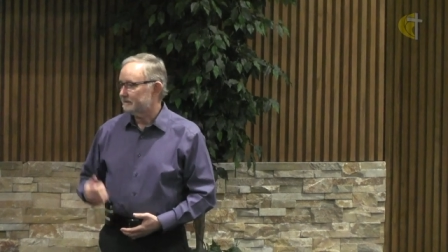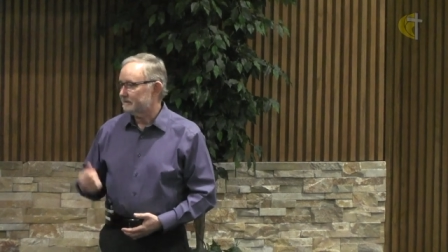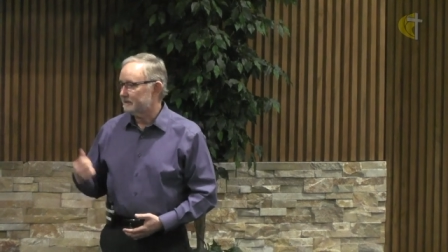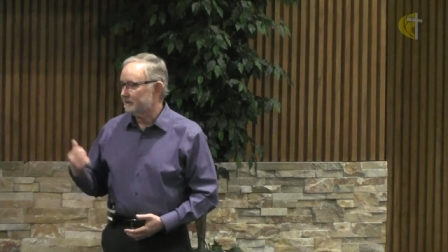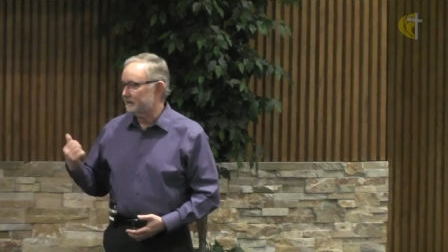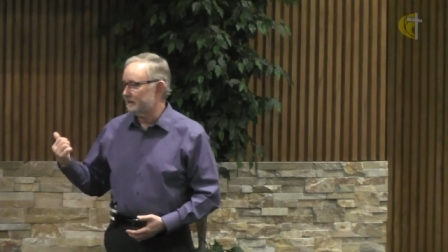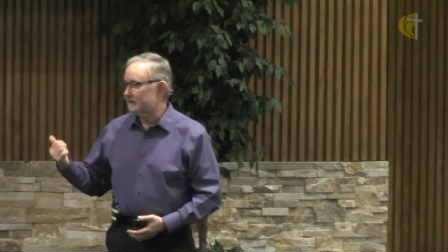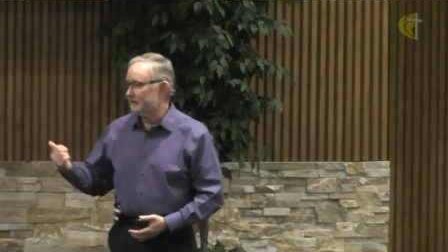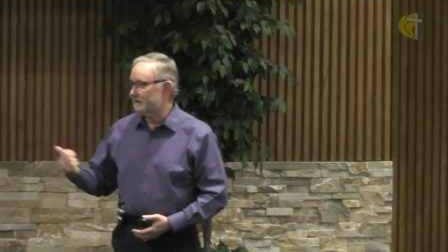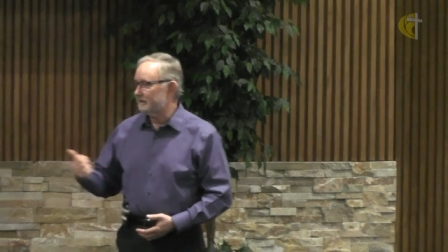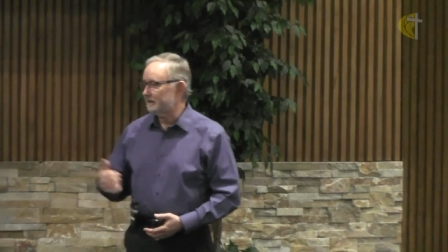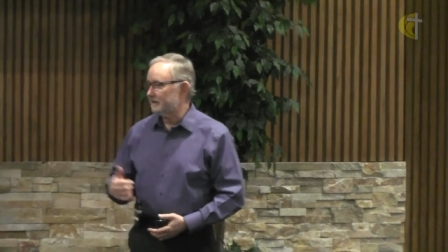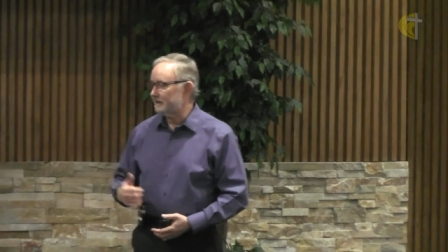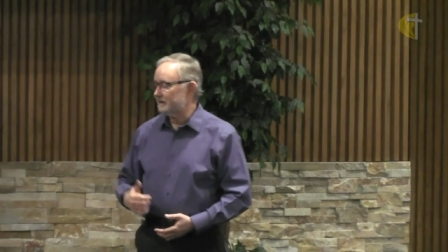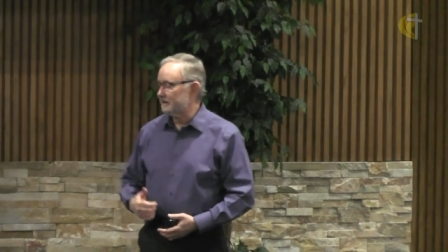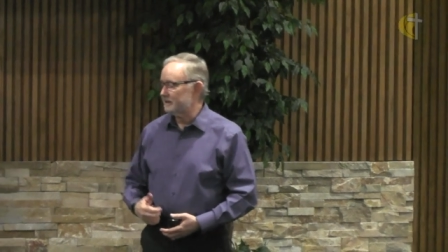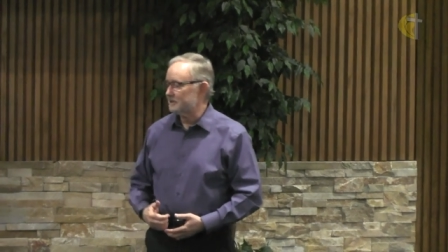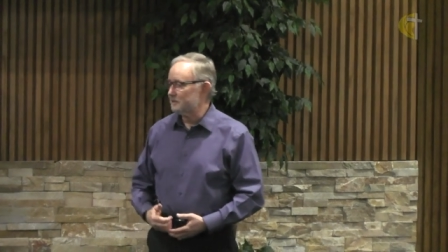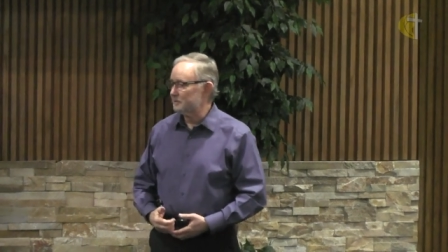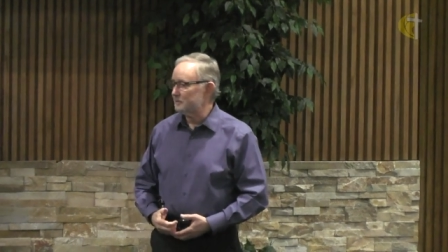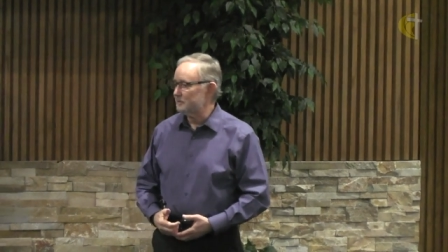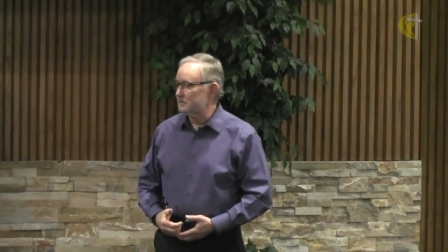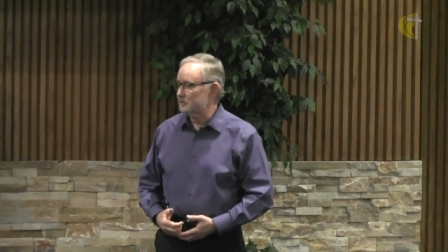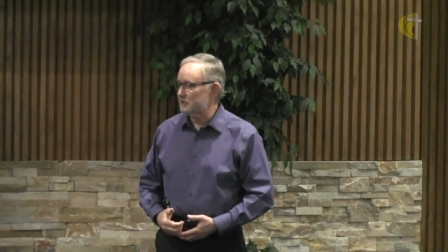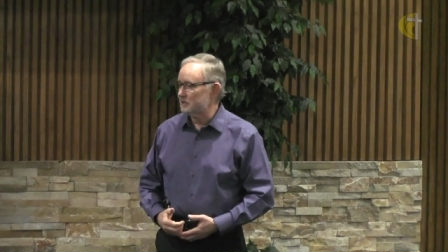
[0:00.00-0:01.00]
And I think that's
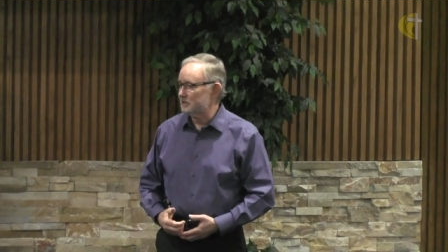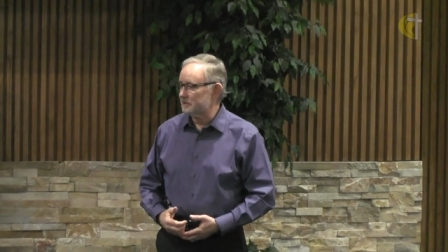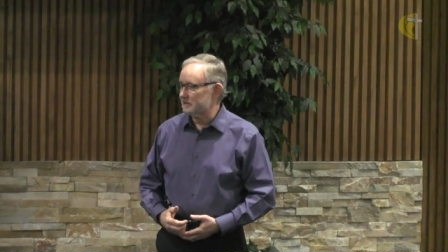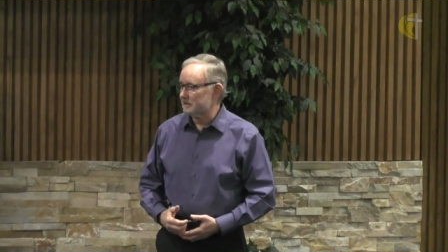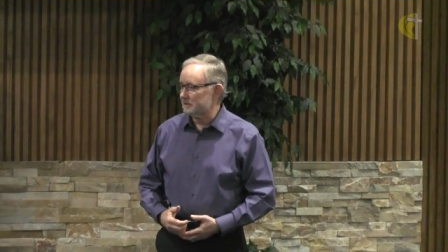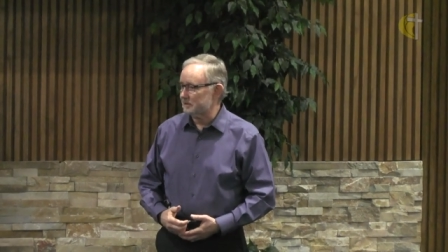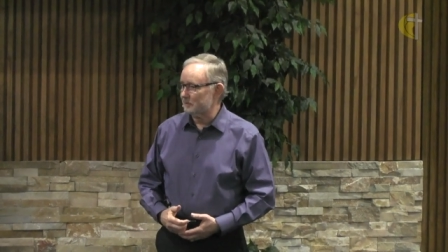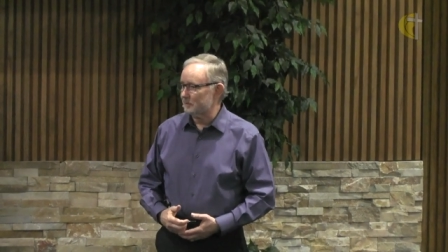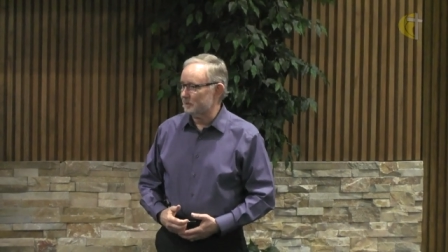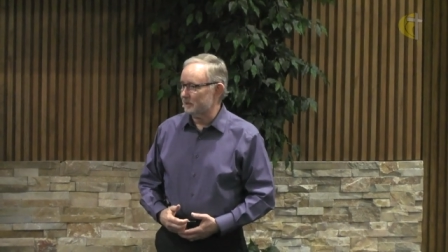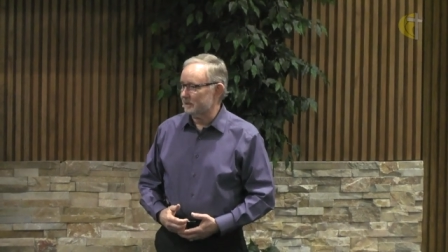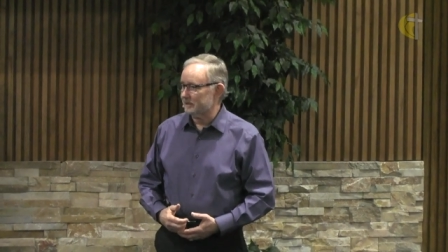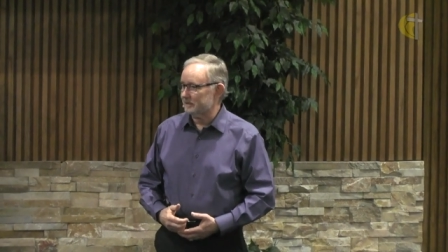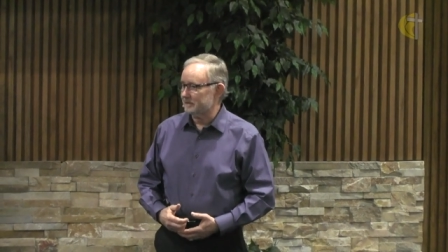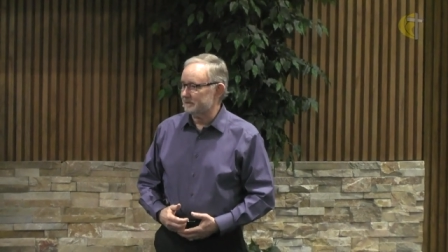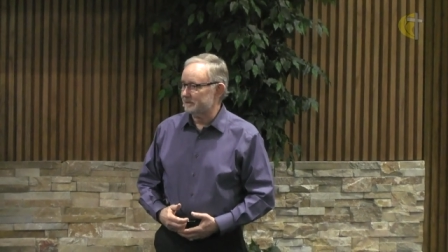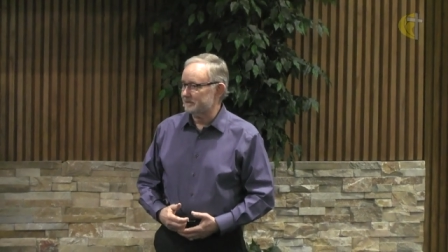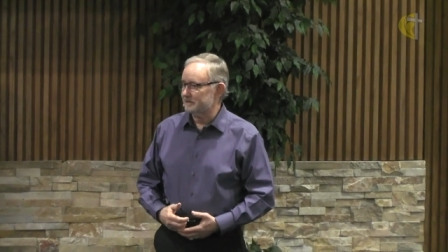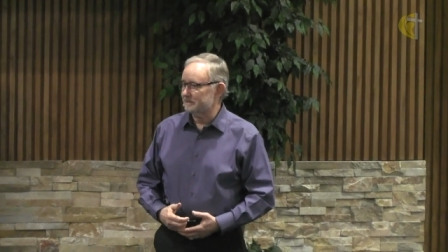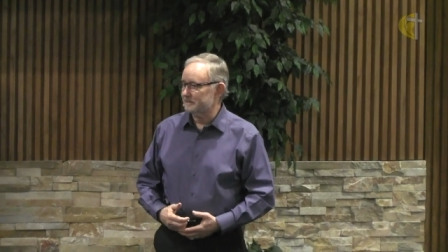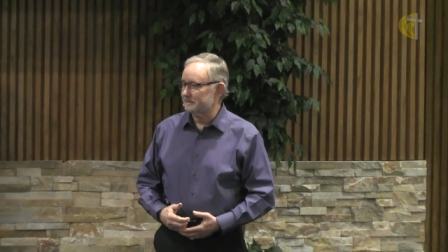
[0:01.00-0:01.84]
who Jesus was.